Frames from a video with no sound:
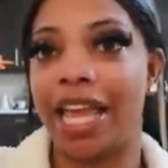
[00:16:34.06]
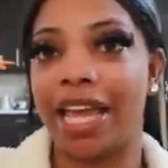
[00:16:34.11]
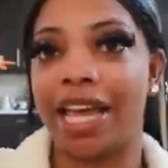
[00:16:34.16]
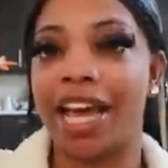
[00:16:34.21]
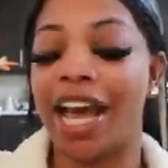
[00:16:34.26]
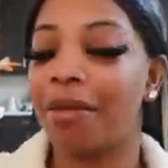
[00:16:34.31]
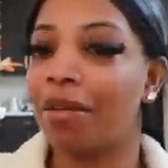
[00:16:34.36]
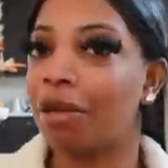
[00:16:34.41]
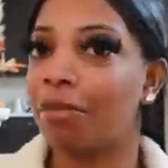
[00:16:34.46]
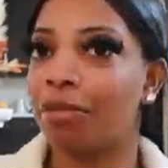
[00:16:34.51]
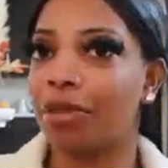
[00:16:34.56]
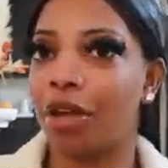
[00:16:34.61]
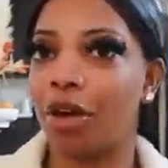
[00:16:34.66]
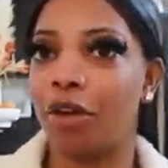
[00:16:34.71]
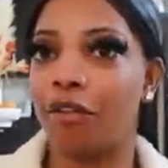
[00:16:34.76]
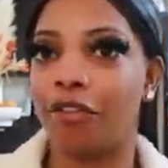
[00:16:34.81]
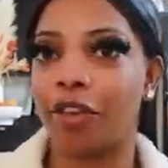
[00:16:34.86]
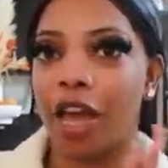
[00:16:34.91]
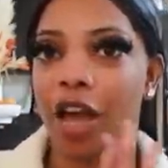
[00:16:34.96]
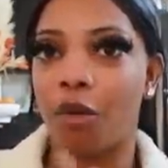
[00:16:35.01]
and comment
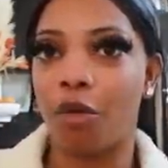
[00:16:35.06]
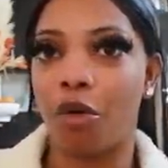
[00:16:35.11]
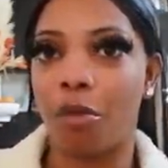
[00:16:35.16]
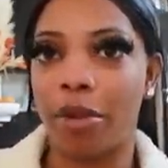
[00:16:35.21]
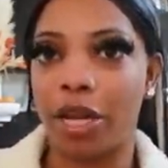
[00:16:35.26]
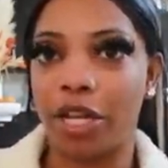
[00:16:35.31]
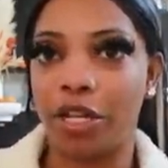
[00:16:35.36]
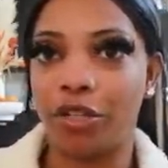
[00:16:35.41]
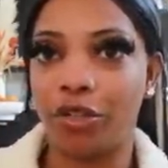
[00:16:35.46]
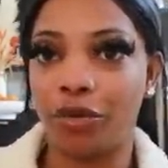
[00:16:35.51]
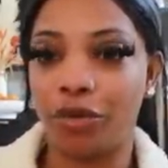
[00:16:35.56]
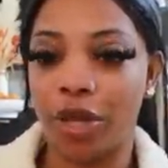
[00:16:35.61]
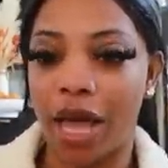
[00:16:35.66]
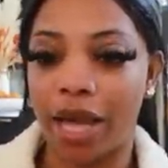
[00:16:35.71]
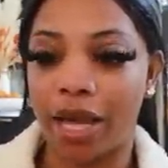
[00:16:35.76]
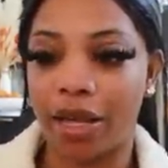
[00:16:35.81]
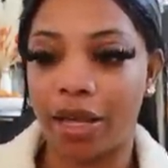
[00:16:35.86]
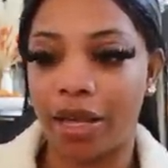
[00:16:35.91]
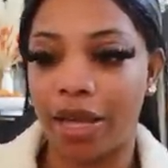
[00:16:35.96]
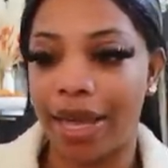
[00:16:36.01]
below if y'all want me to do
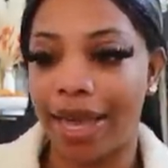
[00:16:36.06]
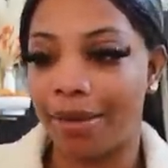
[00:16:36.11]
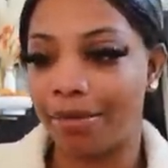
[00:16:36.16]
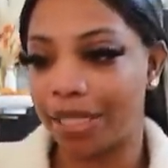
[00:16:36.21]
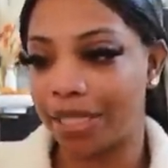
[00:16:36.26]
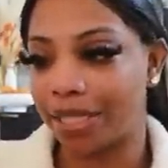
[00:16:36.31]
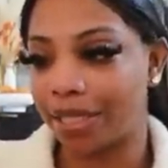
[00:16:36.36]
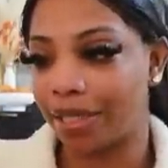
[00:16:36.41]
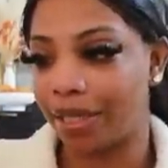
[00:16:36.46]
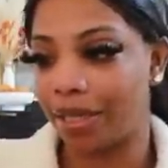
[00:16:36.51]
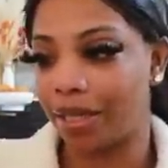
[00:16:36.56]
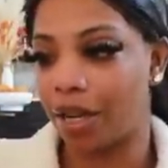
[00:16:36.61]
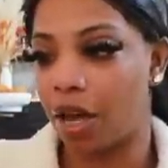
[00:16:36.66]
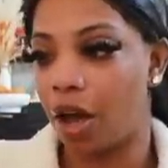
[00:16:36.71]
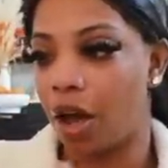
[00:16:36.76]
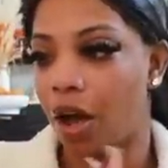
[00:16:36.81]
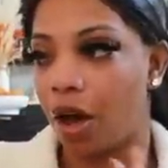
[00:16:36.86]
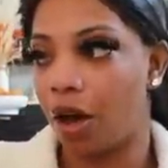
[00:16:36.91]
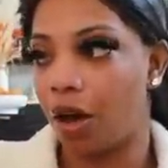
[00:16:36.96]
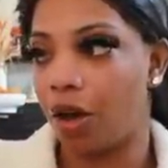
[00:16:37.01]
like a Amazon
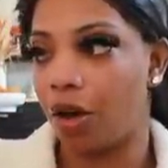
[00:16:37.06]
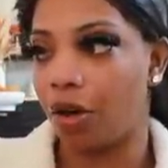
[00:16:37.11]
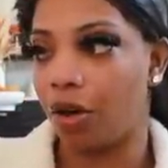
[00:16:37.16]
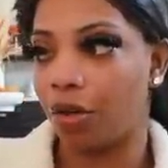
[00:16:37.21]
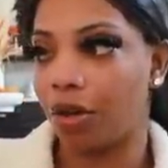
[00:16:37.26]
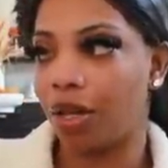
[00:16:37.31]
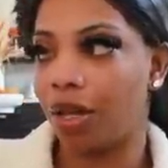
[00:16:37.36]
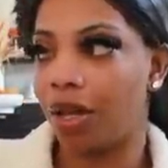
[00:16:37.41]
haul